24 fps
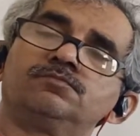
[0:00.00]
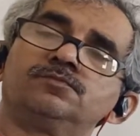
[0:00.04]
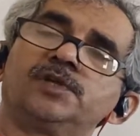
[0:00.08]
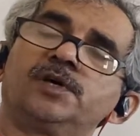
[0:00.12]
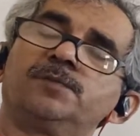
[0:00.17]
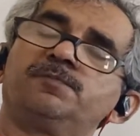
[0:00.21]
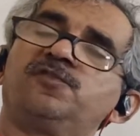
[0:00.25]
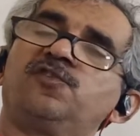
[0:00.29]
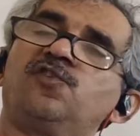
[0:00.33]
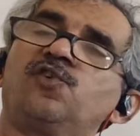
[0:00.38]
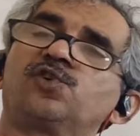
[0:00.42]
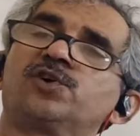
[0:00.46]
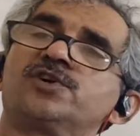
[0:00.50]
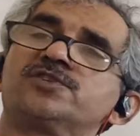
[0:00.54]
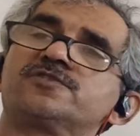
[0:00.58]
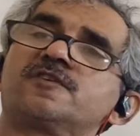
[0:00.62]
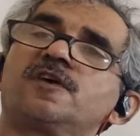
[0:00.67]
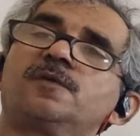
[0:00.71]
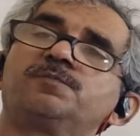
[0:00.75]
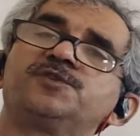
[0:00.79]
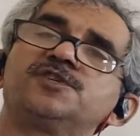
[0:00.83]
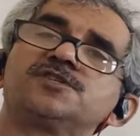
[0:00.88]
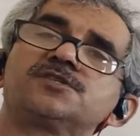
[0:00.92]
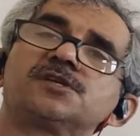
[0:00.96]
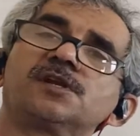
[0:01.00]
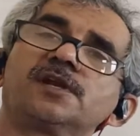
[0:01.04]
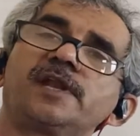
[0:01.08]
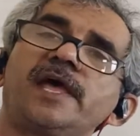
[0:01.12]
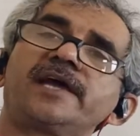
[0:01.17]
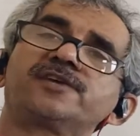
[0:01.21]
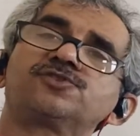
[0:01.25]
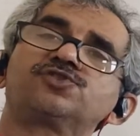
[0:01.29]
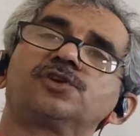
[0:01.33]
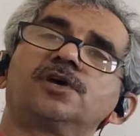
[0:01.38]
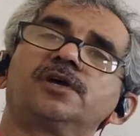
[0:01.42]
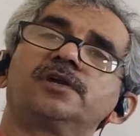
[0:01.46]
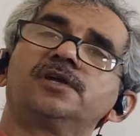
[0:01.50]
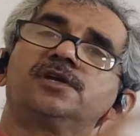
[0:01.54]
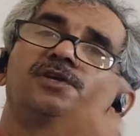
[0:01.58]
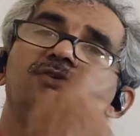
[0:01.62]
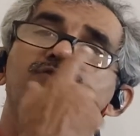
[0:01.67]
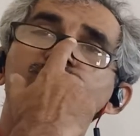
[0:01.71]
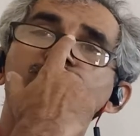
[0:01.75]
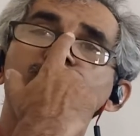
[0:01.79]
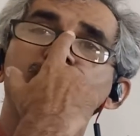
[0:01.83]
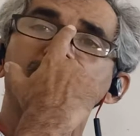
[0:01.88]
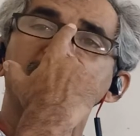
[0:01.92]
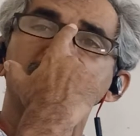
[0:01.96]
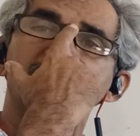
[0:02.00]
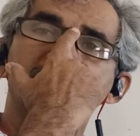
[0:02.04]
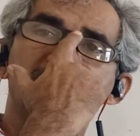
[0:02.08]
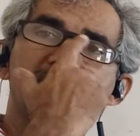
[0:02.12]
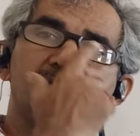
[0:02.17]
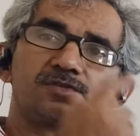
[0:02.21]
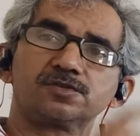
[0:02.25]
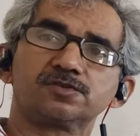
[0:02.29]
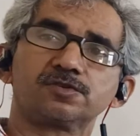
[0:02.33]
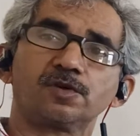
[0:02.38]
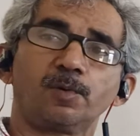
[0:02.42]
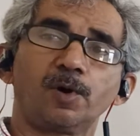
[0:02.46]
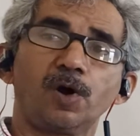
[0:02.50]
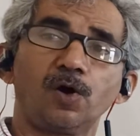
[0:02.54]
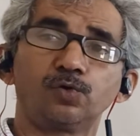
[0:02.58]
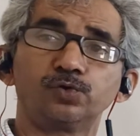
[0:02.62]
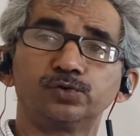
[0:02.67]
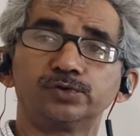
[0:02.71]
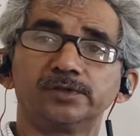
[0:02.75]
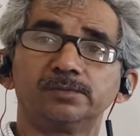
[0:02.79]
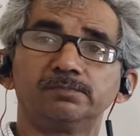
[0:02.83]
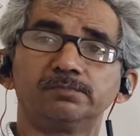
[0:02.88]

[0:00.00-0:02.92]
The focus of this lecture is to discuss about